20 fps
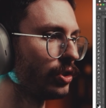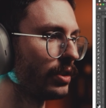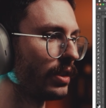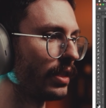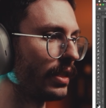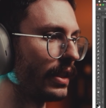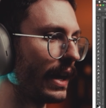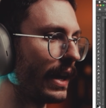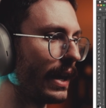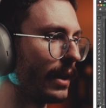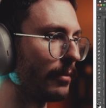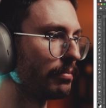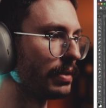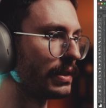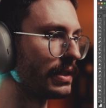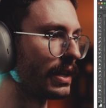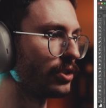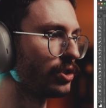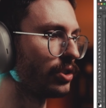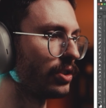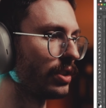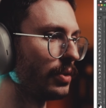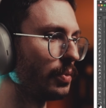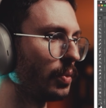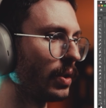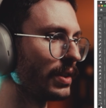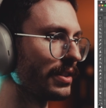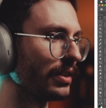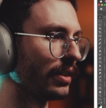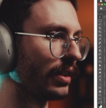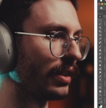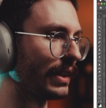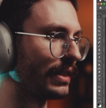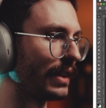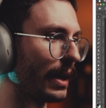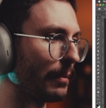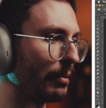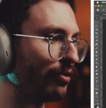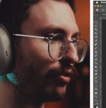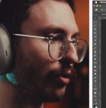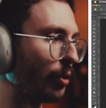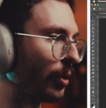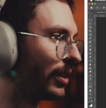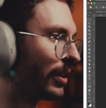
that potentially wasn't like that before.